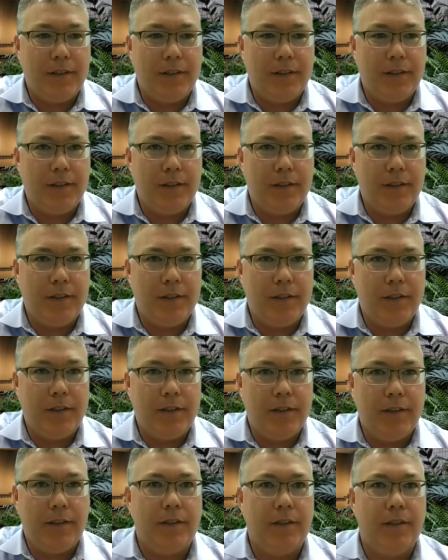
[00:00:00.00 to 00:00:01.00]

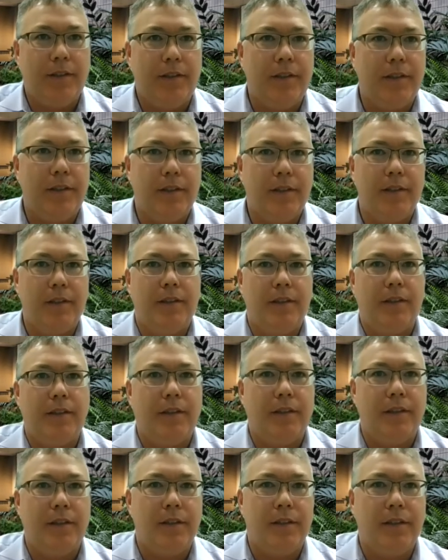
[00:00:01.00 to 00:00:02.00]

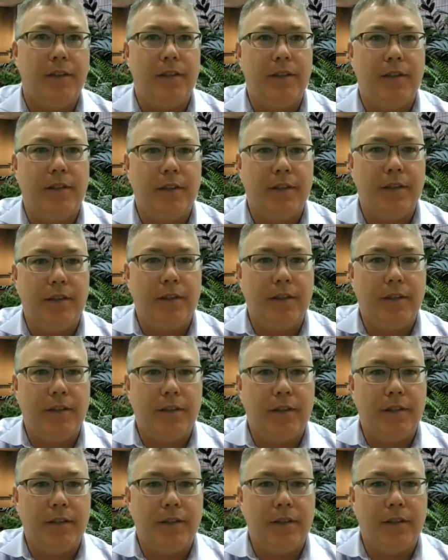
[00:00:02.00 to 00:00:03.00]

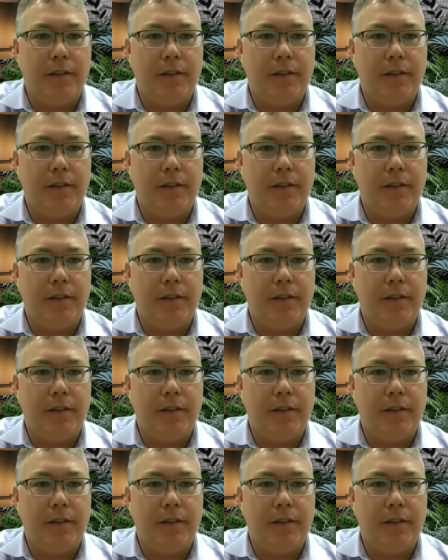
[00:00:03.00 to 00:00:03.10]
This person isn't speaking.